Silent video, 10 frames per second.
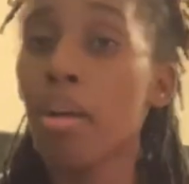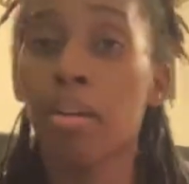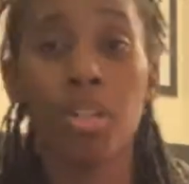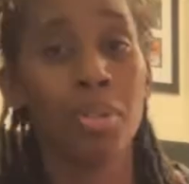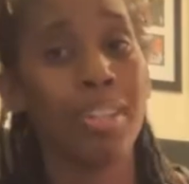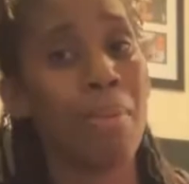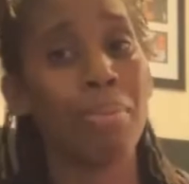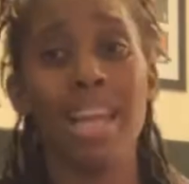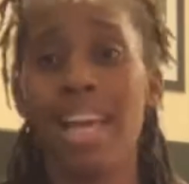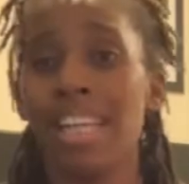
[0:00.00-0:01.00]
Gonna do a
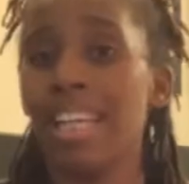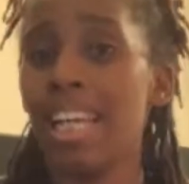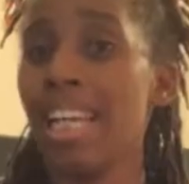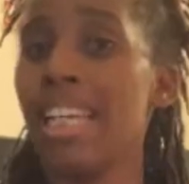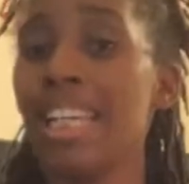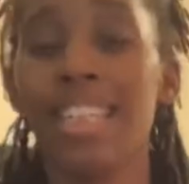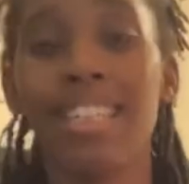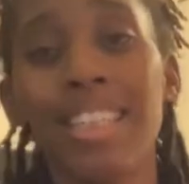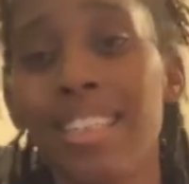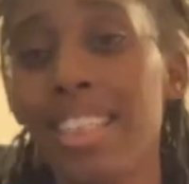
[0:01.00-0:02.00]
couple of editing
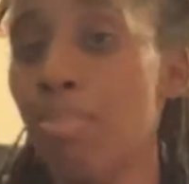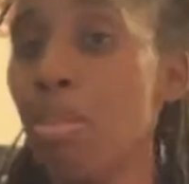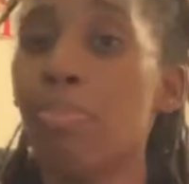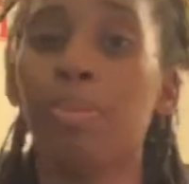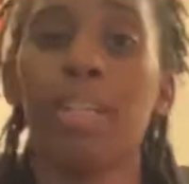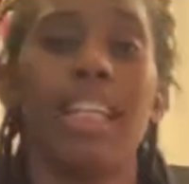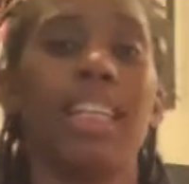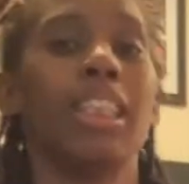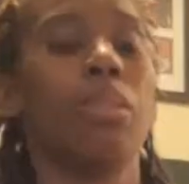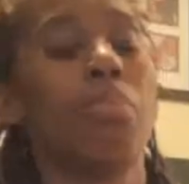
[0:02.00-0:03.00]
because these people
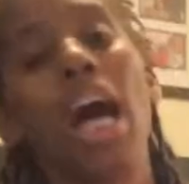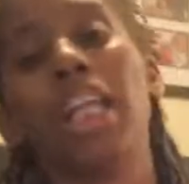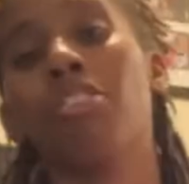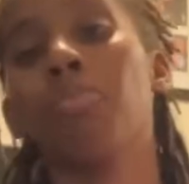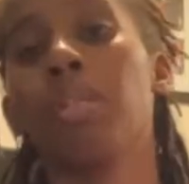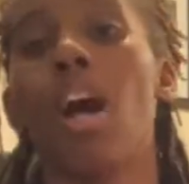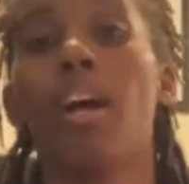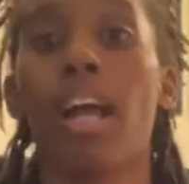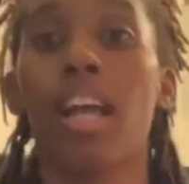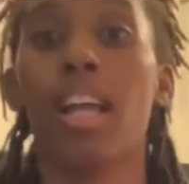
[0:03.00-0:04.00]
is bothering me.
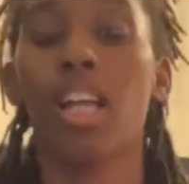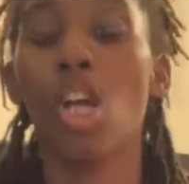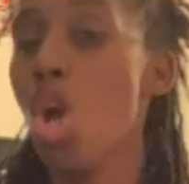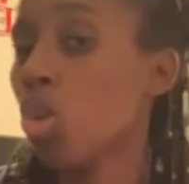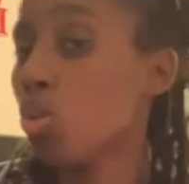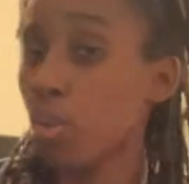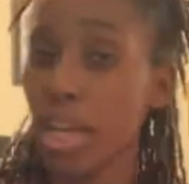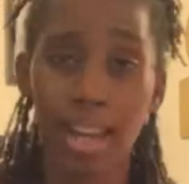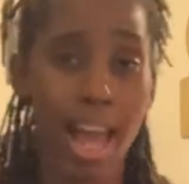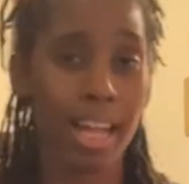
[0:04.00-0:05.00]
Okay.
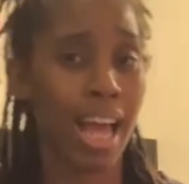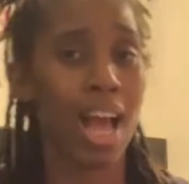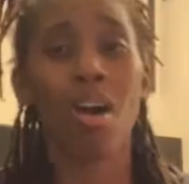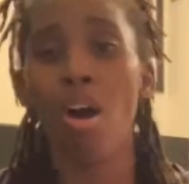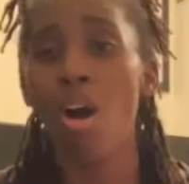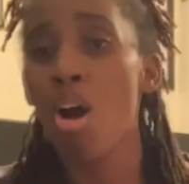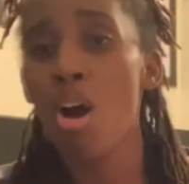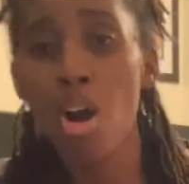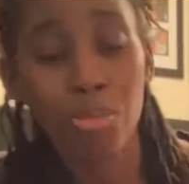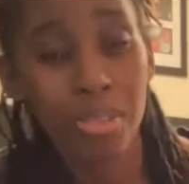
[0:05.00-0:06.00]
When I got
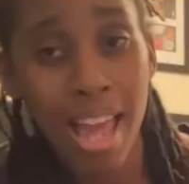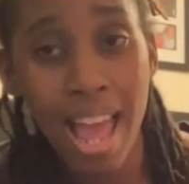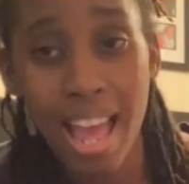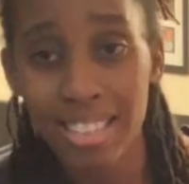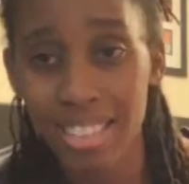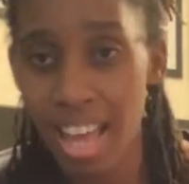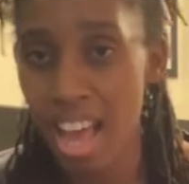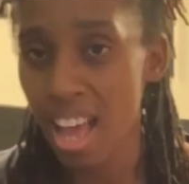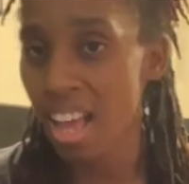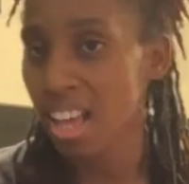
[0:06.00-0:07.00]
home
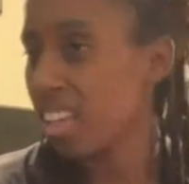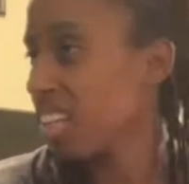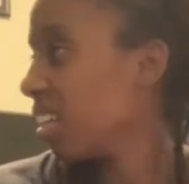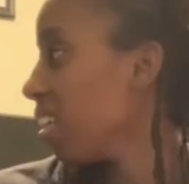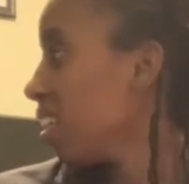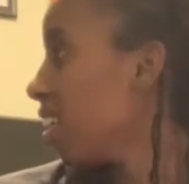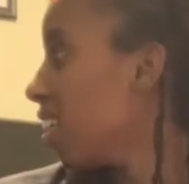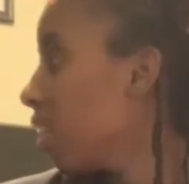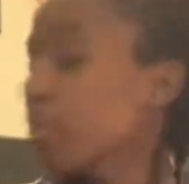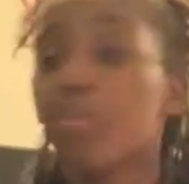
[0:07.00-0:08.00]
last night,
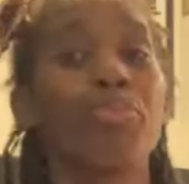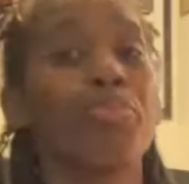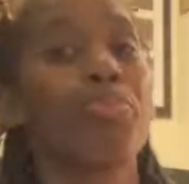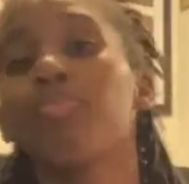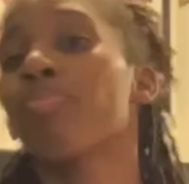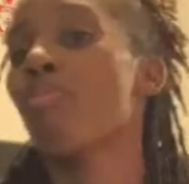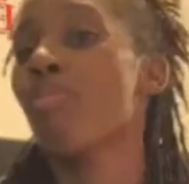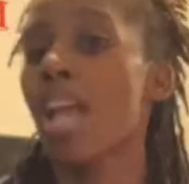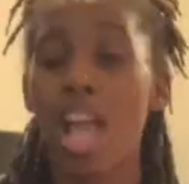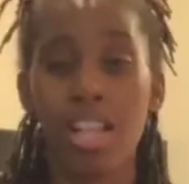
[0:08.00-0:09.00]

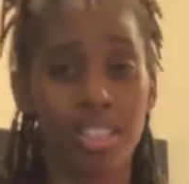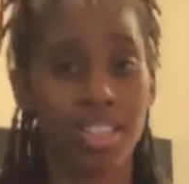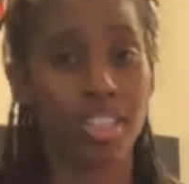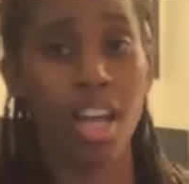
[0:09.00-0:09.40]
oh,